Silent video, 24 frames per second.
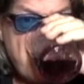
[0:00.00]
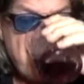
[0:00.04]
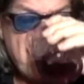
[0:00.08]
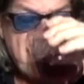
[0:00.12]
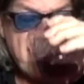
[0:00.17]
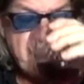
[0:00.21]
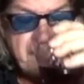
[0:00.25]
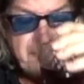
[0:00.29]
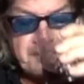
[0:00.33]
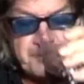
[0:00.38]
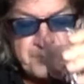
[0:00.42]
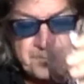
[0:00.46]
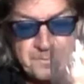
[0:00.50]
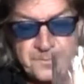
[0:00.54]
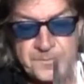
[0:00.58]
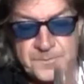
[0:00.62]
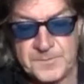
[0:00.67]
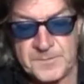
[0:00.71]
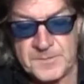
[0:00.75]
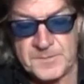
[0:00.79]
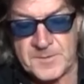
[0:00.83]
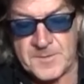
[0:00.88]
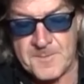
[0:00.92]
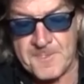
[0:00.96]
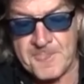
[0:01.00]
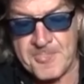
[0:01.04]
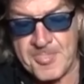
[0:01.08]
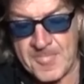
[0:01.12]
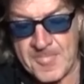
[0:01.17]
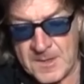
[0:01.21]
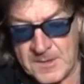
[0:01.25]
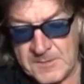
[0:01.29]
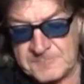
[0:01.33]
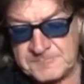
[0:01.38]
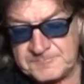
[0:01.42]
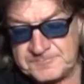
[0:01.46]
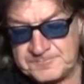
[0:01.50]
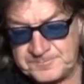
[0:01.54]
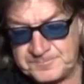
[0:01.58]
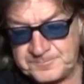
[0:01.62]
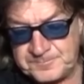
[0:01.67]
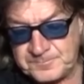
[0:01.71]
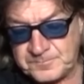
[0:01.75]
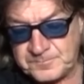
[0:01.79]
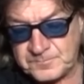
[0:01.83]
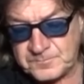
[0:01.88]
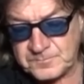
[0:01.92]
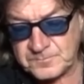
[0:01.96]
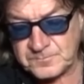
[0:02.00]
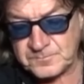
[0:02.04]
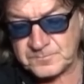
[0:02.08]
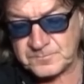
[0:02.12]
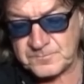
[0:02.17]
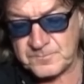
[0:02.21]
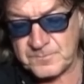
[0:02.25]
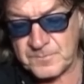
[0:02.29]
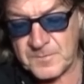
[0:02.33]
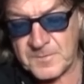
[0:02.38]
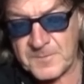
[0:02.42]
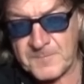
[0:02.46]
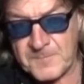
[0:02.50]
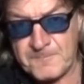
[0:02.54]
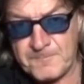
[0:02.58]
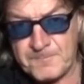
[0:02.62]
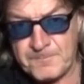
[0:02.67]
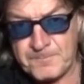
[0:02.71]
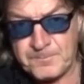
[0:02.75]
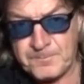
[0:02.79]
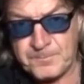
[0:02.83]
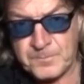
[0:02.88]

Talk Sport to speak to um,